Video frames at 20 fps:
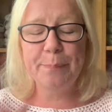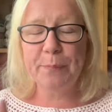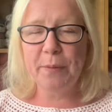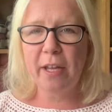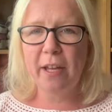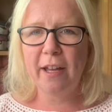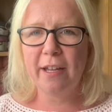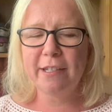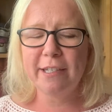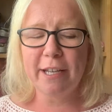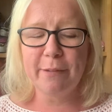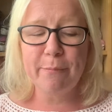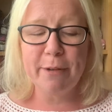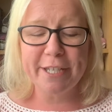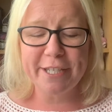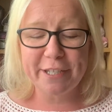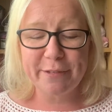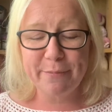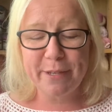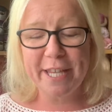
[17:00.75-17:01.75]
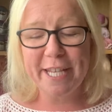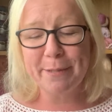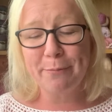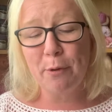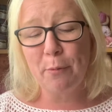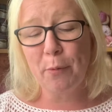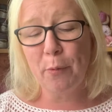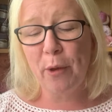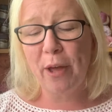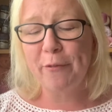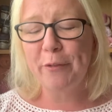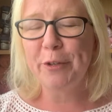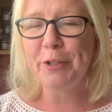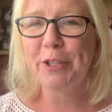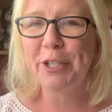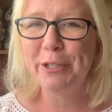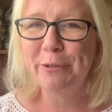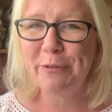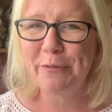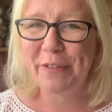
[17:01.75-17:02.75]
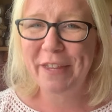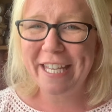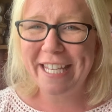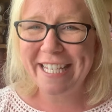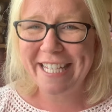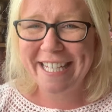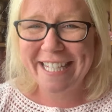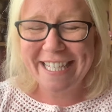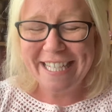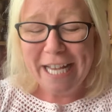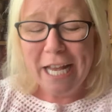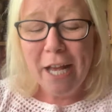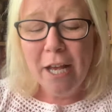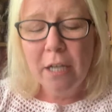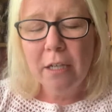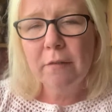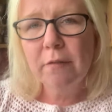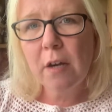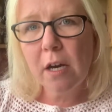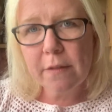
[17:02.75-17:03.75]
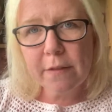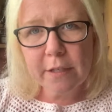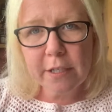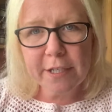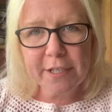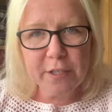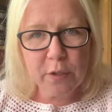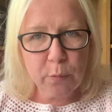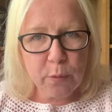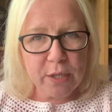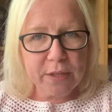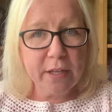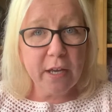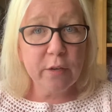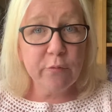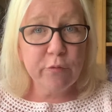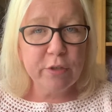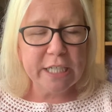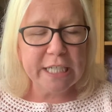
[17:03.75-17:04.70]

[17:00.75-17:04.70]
And I must admit, that's probably why I've got 2 of these rather than just the one that I've really